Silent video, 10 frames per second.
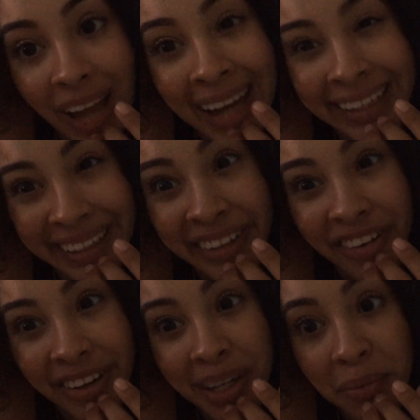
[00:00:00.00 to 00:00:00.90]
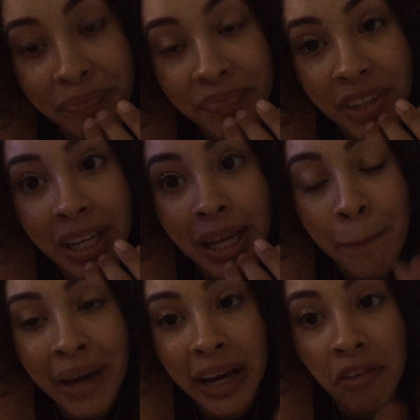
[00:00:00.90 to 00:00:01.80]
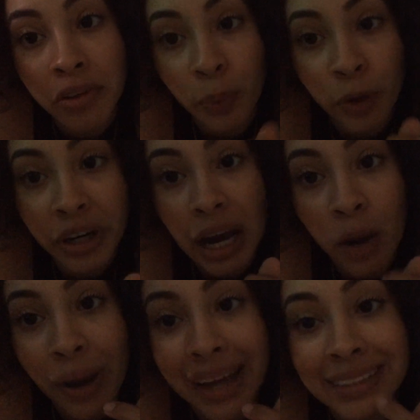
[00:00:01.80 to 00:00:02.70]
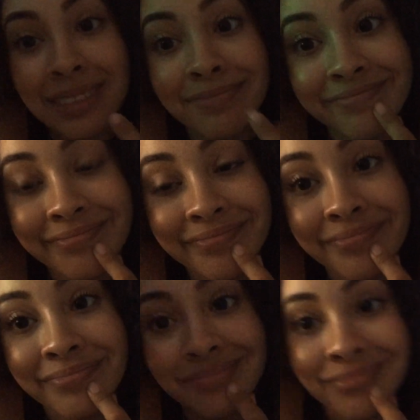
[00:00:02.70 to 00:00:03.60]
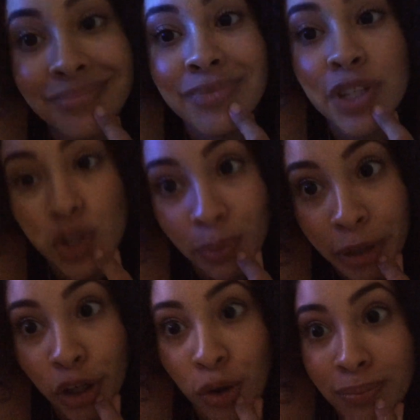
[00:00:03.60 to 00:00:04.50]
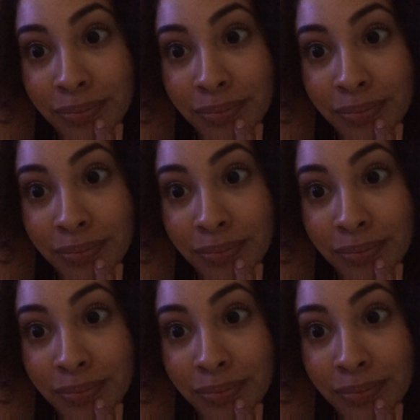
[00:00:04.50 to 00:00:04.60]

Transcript: I need to get on it. I need to get back on the workout wagon. So I'm gonna go.